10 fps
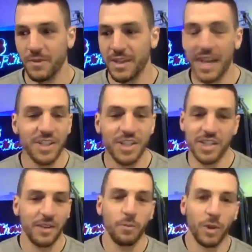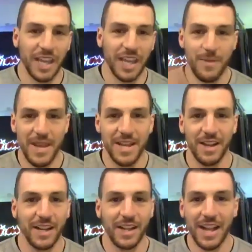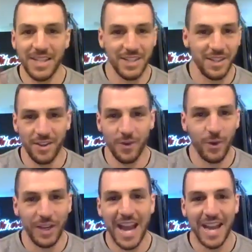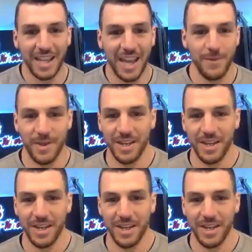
That's just like what came in. Like that's organic came in.